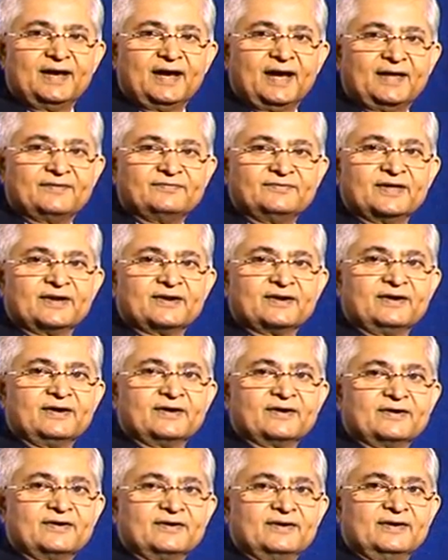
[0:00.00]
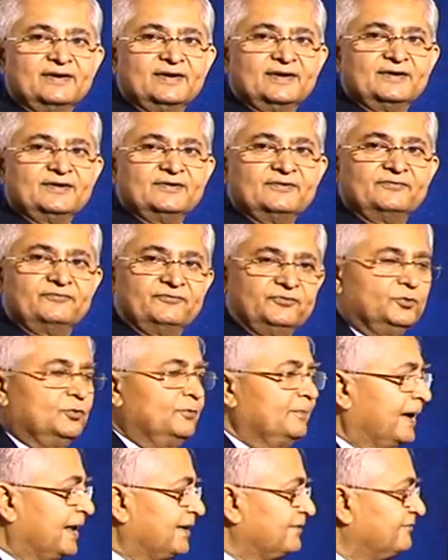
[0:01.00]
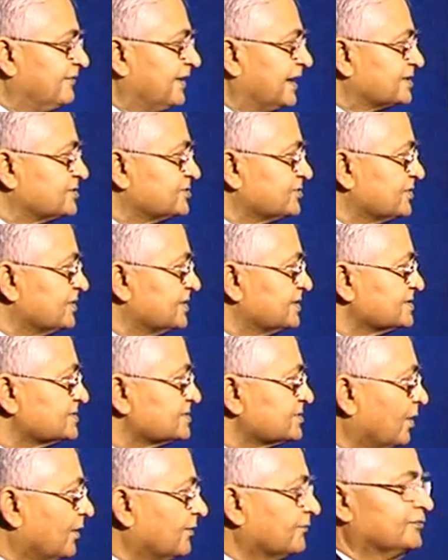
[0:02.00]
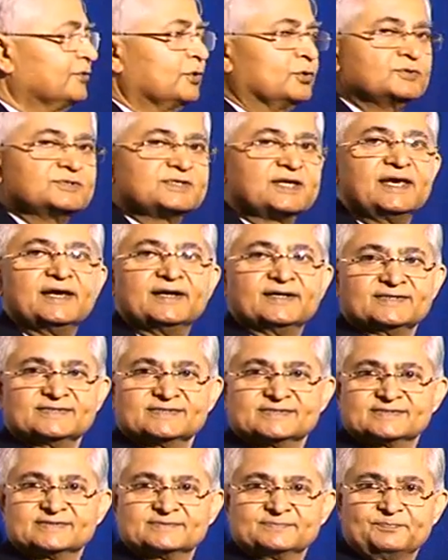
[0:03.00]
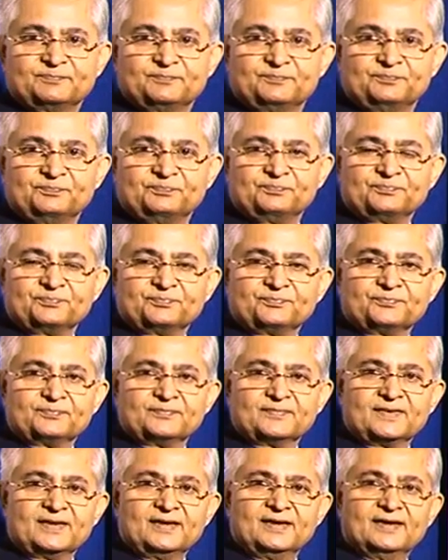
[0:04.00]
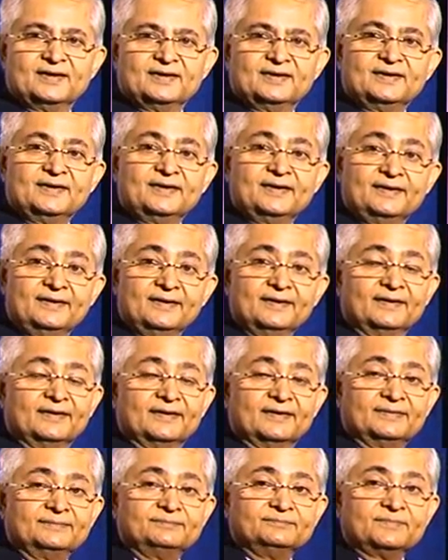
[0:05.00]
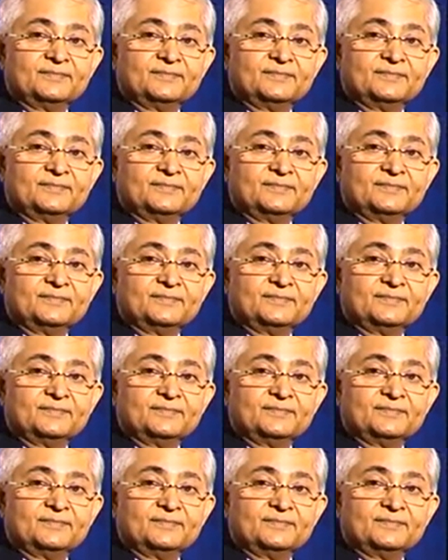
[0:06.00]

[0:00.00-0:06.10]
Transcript: and there are few manufacturers of those gears. Here,